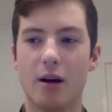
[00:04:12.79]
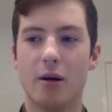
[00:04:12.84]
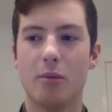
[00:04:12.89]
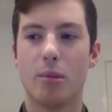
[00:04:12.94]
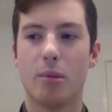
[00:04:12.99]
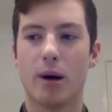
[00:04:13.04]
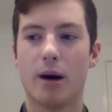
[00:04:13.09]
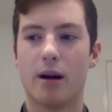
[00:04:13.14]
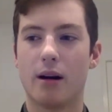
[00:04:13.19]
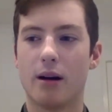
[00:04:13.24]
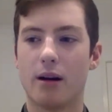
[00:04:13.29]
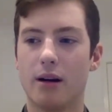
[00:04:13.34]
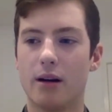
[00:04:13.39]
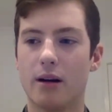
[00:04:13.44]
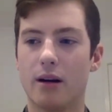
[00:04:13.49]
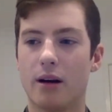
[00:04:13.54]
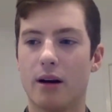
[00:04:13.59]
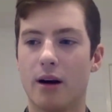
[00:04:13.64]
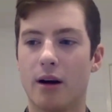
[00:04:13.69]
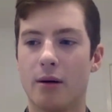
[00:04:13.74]
but
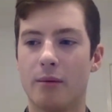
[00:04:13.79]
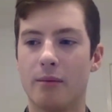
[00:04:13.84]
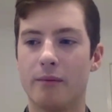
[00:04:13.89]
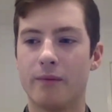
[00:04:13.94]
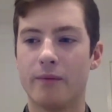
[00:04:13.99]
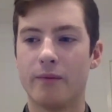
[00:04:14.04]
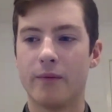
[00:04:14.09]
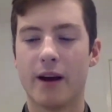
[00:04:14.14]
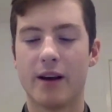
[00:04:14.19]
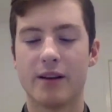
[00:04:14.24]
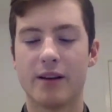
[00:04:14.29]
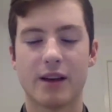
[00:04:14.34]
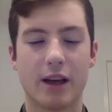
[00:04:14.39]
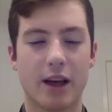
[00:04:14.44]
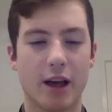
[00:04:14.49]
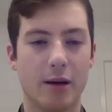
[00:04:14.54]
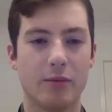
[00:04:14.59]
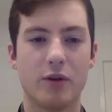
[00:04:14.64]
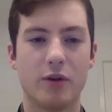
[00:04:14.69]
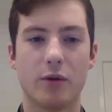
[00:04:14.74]
as I
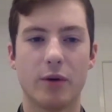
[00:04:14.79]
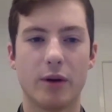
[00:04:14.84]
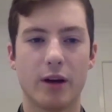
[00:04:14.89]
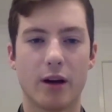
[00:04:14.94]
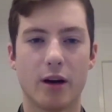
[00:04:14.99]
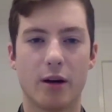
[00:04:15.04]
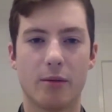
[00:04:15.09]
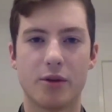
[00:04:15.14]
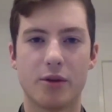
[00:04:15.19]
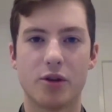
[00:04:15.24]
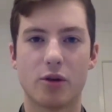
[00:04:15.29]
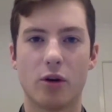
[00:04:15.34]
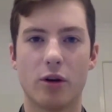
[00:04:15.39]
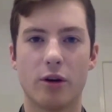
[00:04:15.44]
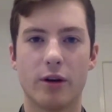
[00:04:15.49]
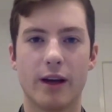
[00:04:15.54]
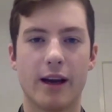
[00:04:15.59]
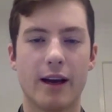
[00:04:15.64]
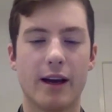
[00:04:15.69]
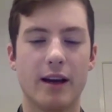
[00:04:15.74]
keep doing it, I'm sure it'll
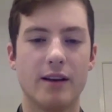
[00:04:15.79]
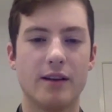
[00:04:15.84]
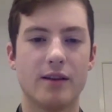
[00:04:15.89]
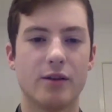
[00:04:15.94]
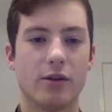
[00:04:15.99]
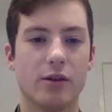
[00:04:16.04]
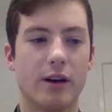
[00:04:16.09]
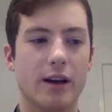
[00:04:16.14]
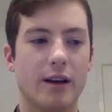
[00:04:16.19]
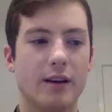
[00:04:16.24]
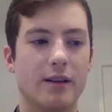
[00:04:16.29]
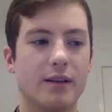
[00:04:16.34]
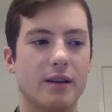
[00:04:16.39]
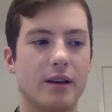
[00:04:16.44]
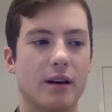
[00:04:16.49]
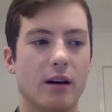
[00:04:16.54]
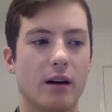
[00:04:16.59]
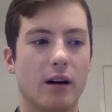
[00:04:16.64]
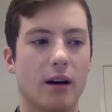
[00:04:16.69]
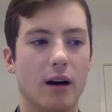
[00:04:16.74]
get easier and
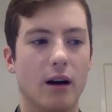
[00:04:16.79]
easier.